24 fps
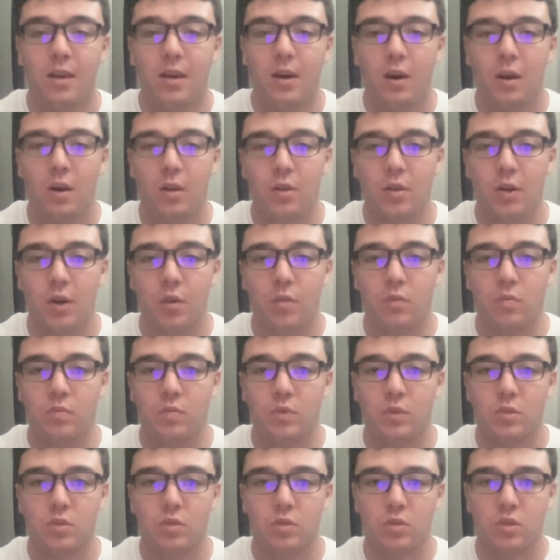Although,
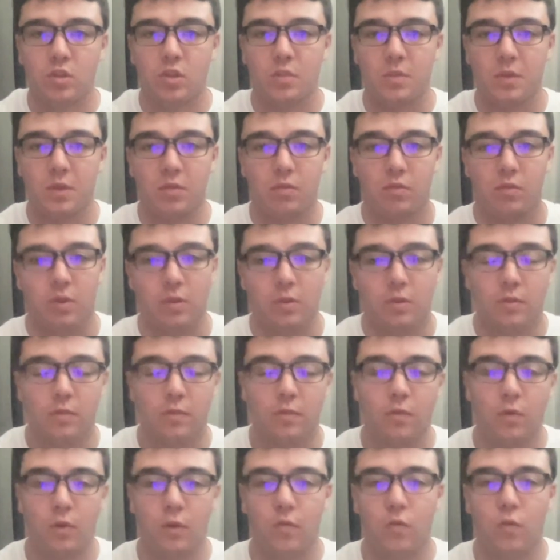it's only going to be 3
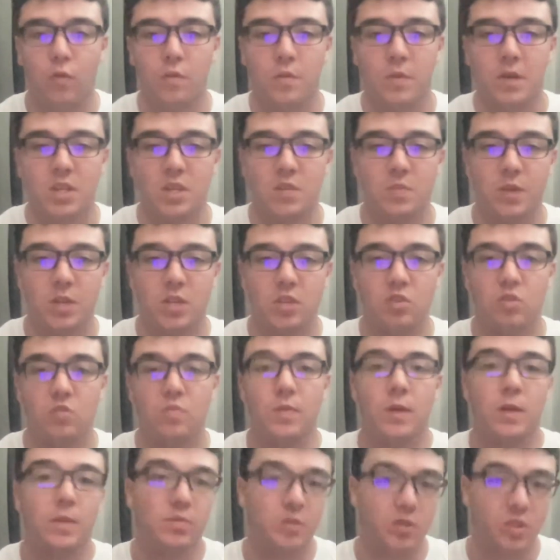44-minute specials,
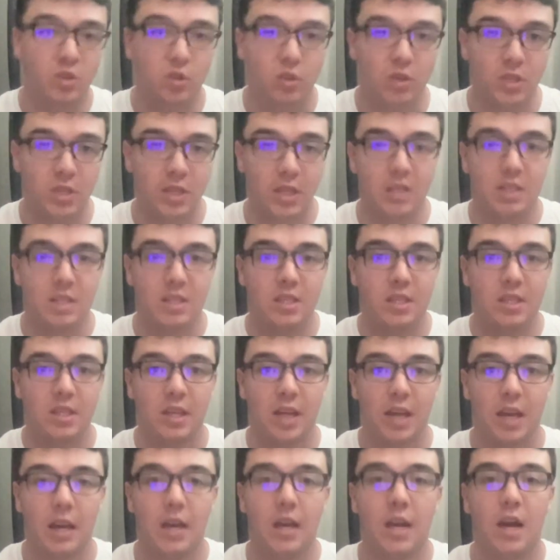but I'm still excited to
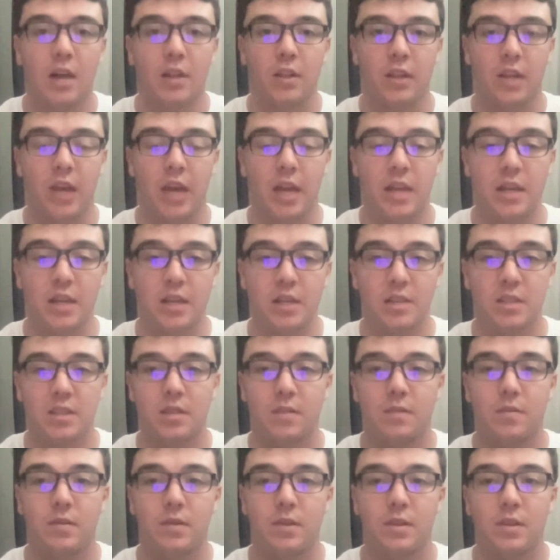see how they end it.
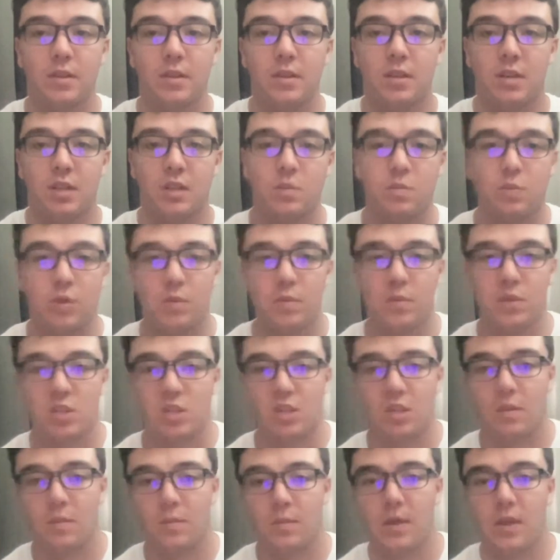It's pretty much
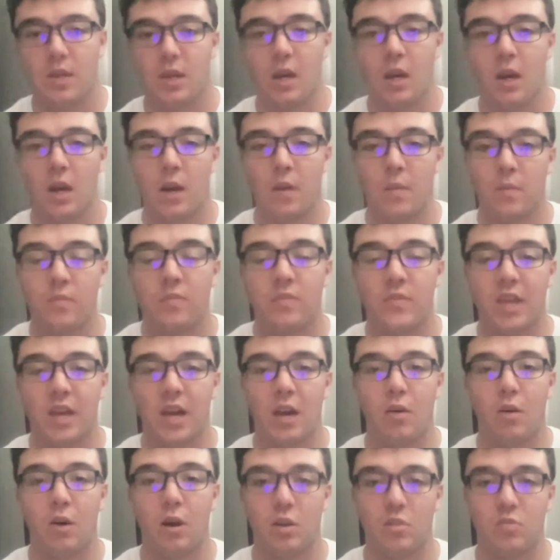going to be the
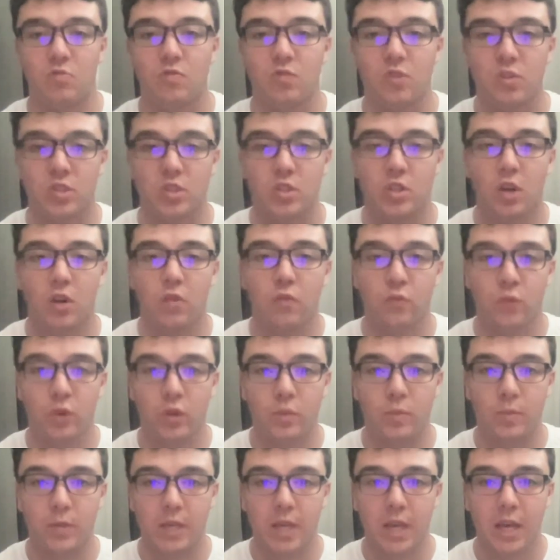Owl House version of
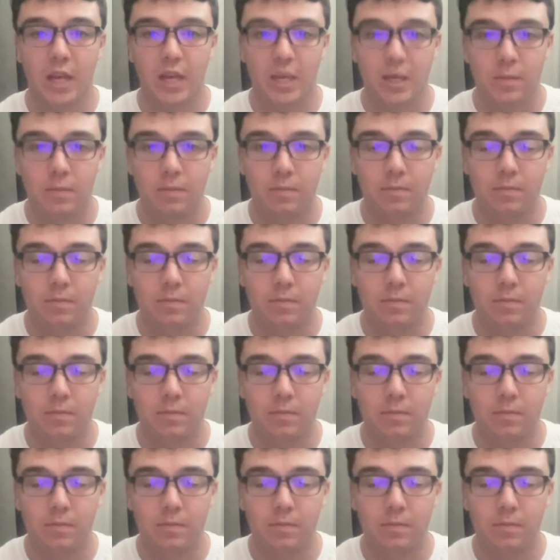Weirdmageddon.